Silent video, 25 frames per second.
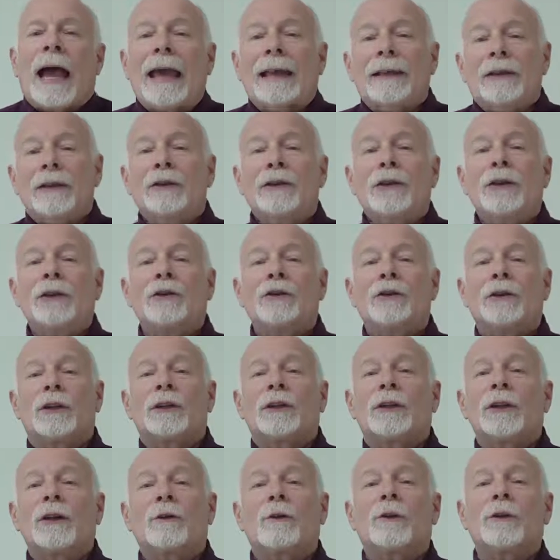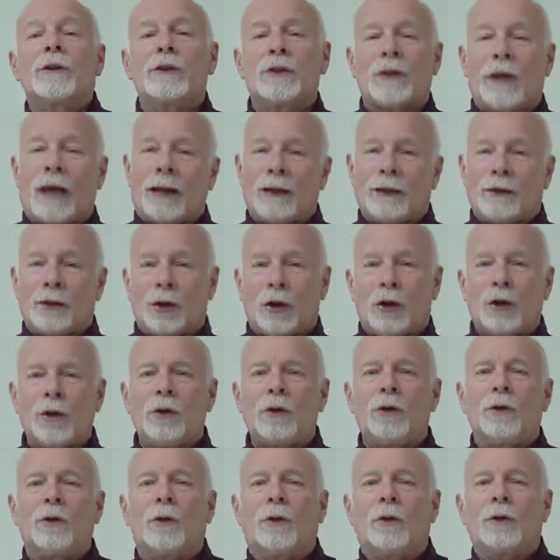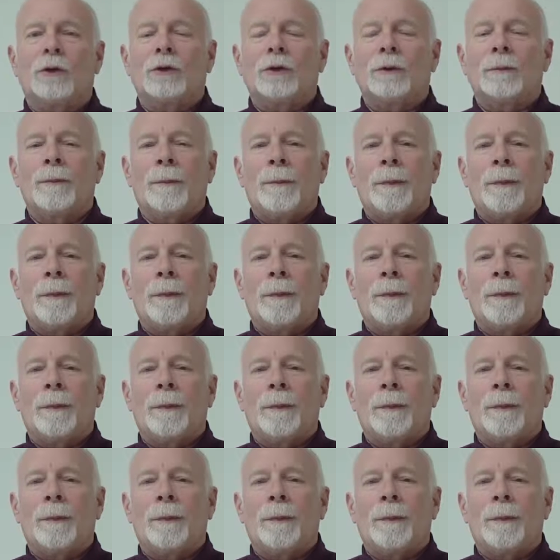had to use a different set of tools,